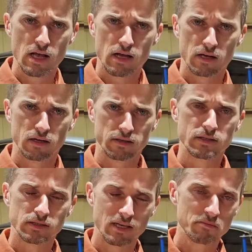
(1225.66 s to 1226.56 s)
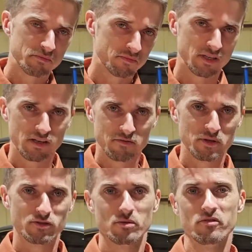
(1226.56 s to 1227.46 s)
the same, give me
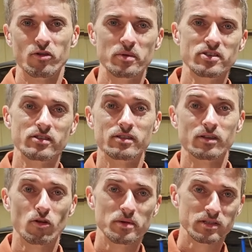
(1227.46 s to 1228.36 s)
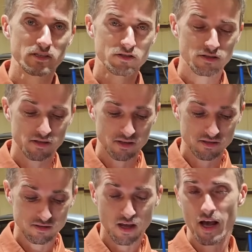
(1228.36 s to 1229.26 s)
some information in the comment section
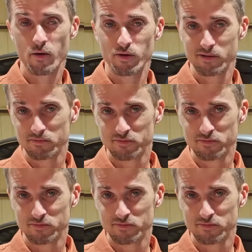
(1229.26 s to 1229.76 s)
and I will